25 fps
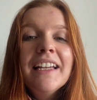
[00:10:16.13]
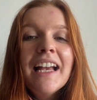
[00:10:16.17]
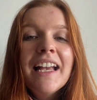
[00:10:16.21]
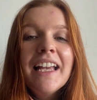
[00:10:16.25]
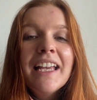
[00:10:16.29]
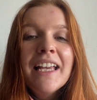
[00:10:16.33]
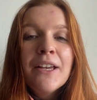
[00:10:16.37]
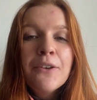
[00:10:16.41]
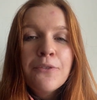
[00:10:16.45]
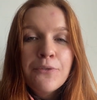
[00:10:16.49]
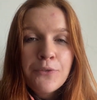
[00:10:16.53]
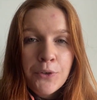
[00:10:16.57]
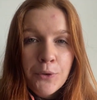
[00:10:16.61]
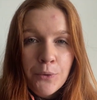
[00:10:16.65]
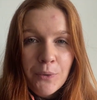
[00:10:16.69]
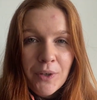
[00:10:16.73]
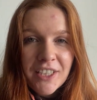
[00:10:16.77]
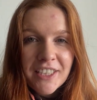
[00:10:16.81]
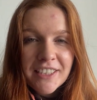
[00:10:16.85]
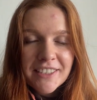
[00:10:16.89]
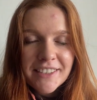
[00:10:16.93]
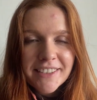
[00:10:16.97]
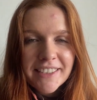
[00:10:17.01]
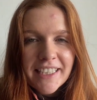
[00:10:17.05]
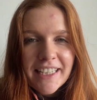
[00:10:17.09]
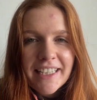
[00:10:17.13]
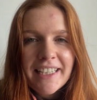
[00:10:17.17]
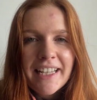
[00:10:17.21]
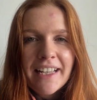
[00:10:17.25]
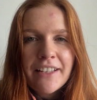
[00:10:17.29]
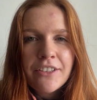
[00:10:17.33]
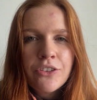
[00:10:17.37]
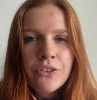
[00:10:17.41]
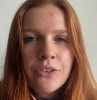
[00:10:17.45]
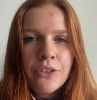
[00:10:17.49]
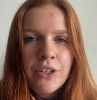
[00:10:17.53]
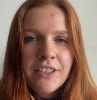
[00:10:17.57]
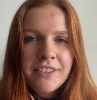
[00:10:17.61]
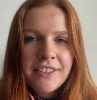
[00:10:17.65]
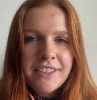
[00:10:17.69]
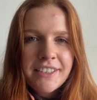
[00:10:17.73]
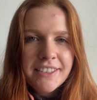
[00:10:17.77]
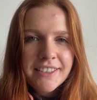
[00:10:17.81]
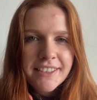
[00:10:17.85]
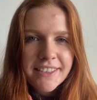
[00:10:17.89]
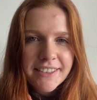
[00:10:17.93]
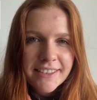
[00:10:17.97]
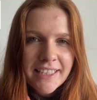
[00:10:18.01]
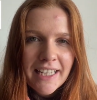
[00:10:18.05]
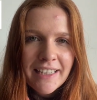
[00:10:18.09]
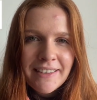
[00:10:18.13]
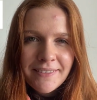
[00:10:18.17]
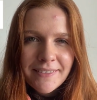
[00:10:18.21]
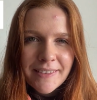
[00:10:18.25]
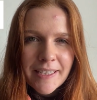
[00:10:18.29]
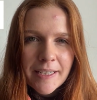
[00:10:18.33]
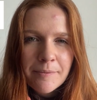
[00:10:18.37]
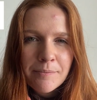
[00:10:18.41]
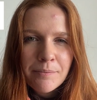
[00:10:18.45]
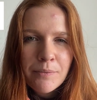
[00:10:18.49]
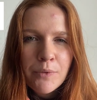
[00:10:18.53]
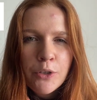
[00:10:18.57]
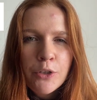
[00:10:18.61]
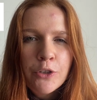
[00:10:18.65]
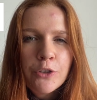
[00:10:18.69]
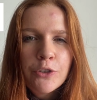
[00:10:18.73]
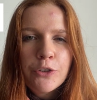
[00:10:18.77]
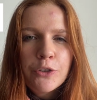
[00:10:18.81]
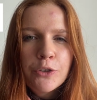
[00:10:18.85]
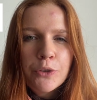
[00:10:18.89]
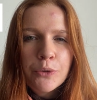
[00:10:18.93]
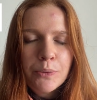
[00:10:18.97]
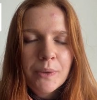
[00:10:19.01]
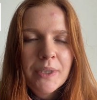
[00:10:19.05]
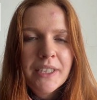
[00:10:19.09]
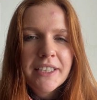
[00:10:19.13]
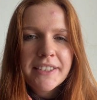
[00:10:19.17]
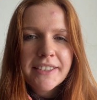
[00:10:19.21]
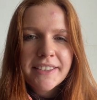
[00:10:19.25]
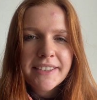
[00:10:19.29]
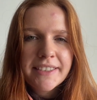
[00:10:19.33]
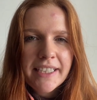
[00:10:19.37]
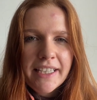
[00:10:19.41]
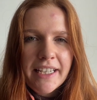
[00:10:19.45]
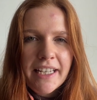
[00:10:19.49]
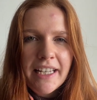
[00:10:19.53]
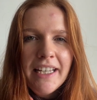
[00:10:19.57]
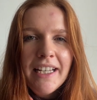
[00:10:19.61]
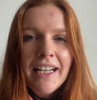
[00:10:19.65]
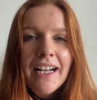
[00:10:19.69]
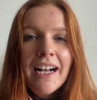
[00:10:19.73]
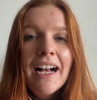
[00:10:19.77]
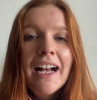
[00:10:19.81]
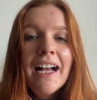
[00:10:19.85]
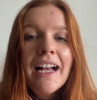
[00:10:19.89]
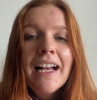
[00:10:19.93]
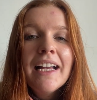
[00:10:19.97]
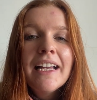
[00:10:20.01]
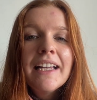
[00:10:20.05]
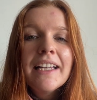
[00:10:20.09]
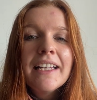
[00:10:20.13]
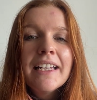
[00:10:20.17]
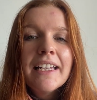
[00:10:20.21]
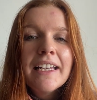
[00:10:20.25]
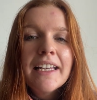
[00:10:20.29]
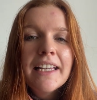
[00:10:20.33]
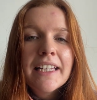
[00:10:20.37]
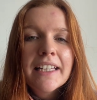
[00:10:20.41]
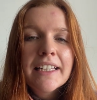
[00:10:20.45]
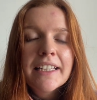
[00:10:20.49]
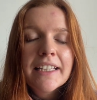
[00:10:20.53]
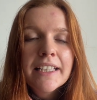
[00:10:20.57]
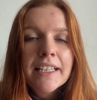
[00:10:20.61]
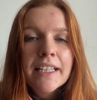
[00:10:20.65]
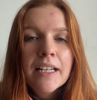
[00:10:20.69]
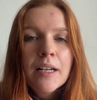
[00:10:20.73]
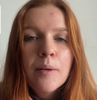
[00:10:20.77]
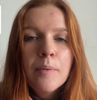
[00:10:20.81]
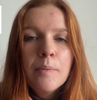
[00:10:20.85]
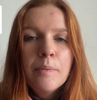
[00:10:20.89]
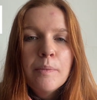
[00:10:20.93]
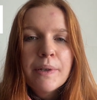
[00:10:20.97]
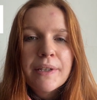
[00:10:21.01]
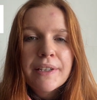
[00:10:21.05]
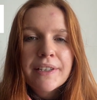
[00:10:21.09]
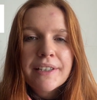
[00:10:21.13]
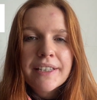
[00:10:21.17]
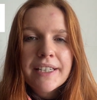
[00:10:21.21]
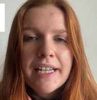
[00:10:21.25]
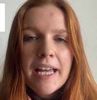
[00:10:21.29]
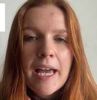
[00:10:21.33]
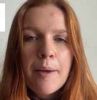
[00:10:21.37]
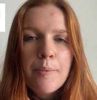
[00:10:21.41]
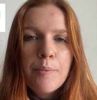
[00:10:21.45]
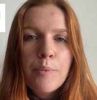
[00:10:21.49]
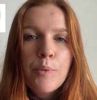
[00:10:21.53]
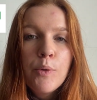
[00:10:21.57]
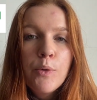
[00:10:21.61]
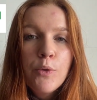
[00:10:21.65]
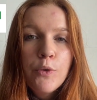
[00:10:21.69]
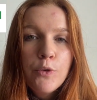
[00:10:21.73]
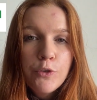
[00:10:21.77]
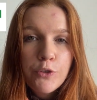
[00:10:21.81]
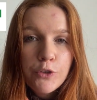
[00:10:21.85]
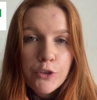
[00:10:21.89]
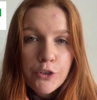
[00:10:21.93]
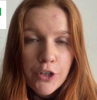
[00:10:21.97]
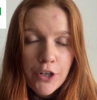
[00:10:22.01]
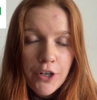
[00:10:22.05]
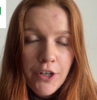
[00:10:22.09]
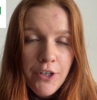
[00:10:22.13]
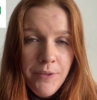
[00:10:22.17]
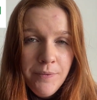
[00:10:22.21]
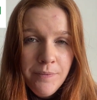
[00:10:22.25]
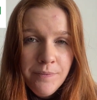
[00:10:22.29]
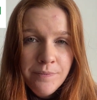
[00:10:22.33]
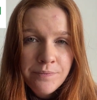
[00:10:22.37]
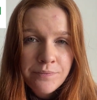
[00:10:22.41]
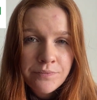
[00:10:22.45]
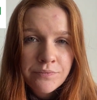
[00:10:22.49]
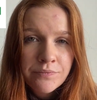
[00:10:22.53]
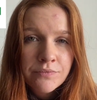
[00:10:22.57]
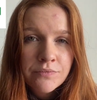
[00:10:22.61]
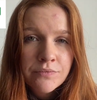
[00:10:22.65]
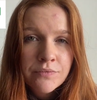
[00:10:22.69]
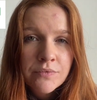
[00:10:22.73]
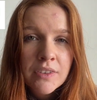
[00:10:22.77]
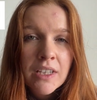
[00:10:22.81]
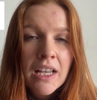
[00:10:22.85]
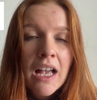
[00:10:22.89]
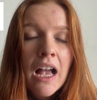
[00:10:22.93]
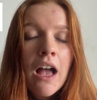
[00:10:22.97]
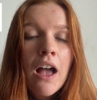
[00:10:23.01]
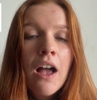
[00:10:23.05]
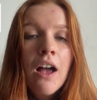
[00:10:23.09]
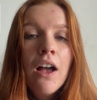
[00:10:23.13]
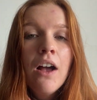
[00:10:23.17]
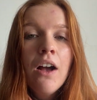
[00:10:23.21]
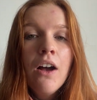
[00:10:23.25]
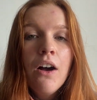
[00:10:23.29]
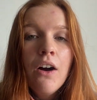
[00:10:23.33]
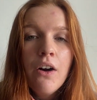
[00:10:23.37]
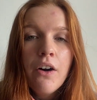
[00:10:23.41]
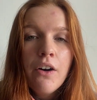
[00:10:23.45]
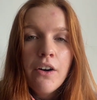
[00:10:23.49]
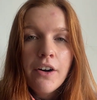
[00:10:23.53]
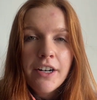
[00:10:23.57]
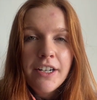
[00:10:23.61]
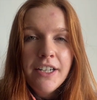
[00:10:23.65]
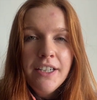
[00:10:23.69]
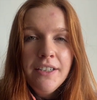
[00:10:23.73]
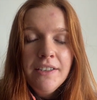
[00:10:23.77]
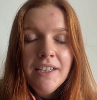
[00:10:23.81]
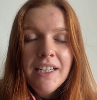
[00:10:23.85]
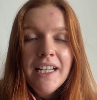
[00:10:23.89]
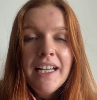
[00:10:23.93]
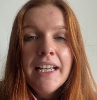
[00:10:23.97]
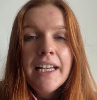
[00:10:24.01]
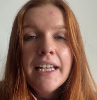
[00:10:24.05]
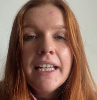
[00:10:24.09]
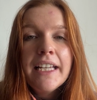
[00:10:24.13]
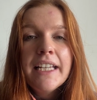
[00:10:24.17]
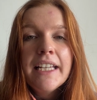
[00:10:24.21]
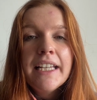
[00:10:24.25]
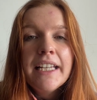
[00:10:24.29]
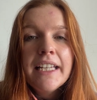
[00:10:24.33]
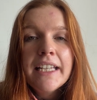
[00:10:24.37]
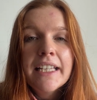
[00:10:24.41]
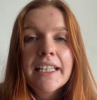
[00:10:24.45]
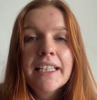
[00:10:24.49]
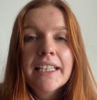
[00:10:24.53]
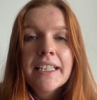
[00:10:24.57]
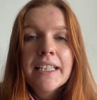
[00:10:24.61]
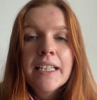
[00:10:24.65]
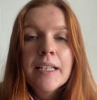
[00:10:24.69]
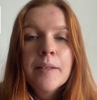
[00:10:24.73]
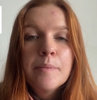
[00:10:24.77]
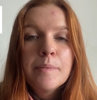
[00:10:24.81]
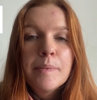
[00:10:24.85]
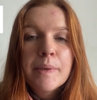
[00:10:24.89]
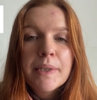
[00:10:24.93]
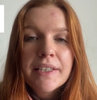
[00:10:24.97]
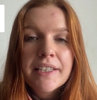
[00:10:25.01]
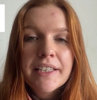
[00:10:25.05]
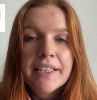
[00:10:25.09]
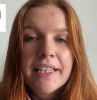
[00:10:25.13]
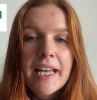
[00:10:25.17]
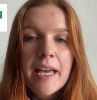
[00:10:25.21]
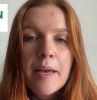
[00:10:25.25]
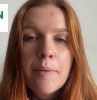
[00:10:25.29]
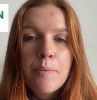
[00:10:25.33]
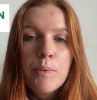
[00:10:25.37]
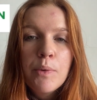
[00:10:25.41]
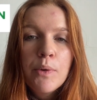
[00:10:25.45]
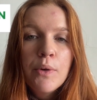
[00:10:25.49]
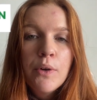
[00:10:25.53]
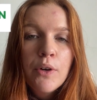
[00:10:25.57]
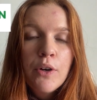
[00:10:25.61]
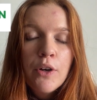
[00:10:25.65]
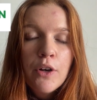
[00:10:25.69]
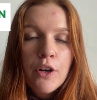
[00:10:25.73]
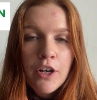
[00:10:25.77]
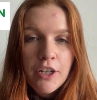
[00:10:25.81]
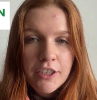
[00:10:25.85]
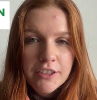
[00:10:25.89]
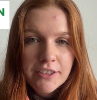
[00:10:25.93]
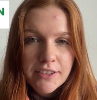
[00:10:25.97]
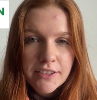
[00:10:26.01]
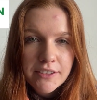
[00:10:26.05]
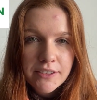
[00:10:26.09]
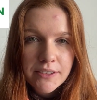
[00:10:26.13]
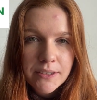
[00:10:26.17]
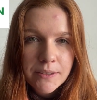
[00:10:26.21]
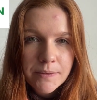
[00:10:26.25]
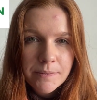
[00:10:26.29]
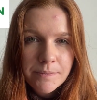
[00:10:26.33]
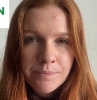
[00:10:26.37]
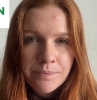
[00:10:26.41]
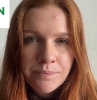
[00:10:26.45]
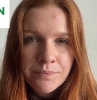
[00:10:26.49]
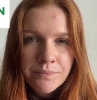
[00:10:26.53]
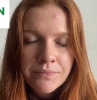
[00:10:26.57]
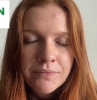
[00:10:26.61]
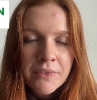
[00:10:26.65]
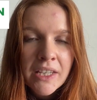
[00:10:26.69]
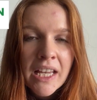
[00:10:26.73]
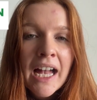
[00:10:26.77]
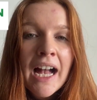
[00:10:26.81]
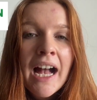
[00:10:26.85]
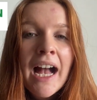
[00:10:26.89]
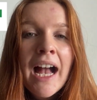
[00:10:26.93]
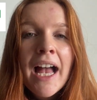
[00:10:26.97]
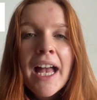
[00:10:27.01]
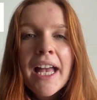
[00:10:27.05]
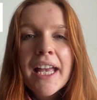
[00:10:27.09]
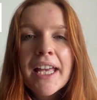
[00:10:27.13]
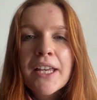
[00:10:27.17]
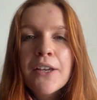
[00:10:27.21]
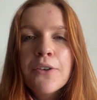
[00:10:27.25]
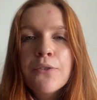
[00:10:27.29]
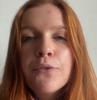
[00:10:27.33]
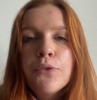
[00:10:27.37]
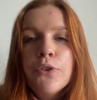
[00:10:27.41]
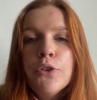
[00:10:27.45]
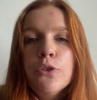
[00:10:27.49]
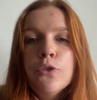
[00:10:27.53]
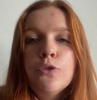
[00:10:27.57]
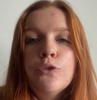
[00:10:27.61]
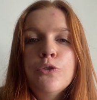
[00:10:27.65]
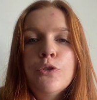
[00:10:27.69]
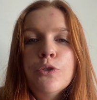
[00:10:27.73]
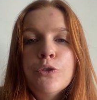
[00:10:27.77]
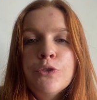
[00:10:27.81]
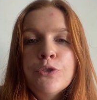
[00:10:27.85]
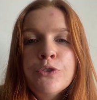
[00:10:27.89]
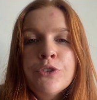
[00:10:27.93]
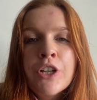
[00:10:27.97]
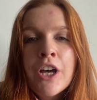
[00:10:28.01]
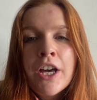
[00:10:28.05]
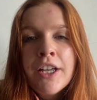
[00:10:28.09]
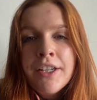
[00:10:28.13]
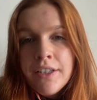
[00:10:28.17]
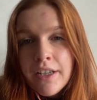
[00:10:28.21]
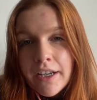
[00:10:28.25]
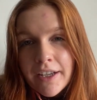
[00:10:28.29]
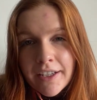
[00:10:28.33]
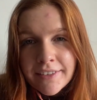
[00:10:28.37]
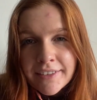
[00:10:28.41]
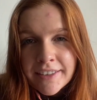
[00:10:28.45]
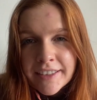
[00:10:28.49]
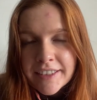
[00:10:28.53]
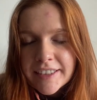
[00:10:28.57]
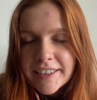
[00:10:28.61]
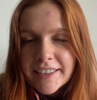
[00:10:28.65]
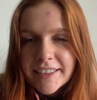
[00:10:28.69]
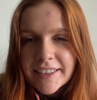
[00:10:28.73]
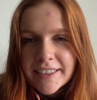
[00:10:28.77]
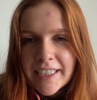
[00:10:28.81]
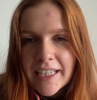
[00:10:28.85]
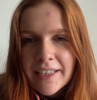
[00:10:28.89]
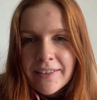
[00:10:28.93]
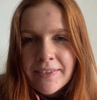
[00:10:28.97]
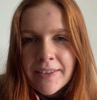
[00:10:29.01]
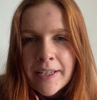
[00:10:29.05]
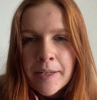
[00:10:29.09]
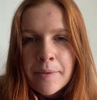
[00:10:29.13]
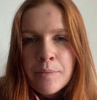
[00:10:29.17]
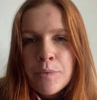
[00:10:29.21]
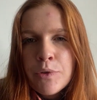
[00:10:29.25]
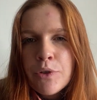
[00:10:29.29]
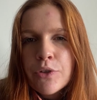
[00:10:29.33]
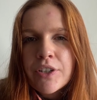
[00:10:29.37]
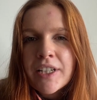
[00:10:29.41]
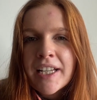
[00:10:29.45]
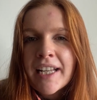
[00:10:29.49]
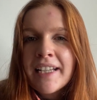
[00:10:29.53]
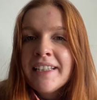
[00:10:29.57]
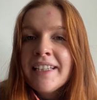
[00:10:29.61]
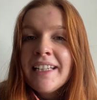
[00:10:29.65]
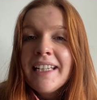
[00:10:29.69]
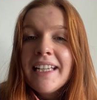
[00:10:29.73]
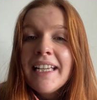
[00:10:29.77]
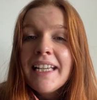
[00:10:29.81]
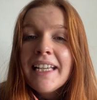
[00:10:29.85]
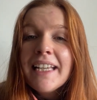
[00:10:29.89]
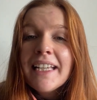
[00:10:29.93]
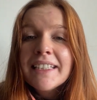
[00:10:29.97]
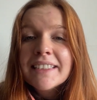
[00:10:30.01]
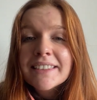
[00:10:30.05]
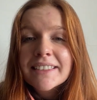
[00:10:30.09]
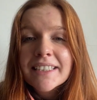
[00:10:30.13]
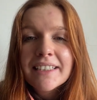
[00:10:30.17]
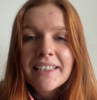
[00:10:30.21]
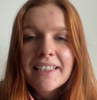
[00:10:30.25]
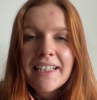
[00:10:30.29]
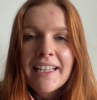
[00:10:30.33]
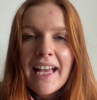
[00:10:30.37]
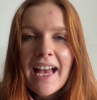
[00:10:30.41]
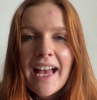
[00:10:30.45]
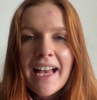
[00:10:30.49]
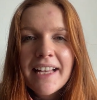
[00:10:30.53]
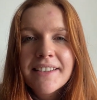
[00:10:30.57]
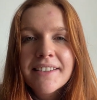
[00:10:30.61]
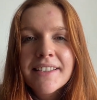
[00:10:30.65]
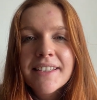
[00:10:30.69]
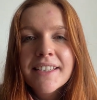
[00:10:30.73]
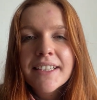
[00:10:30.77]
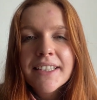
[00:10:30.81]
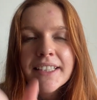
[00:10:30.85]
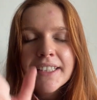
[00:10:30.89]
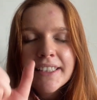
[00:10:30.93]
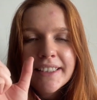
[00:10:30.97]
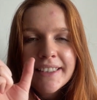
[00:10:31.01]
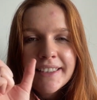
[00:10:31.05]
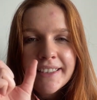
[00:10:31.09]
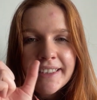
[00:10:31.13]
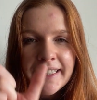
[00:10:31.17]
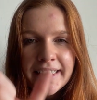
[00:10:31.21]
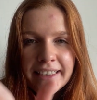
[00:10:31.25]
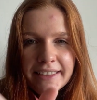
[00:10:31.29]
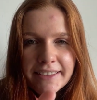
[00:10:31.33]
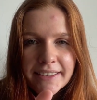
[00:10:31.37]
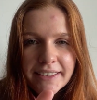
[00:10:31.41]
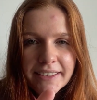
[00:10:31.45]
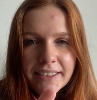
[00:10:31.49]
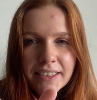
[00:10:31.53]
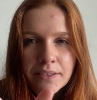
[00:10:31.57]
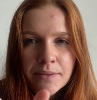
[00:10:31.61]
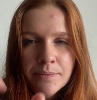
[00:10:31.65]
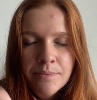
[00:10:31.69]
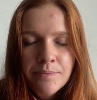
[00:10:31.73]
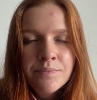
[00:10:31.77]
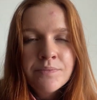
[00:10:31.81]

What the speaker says: If you want to say that you understand them, you will say ik begrijp je or ik begrijp het. If you do not understand them, you can easily add niet.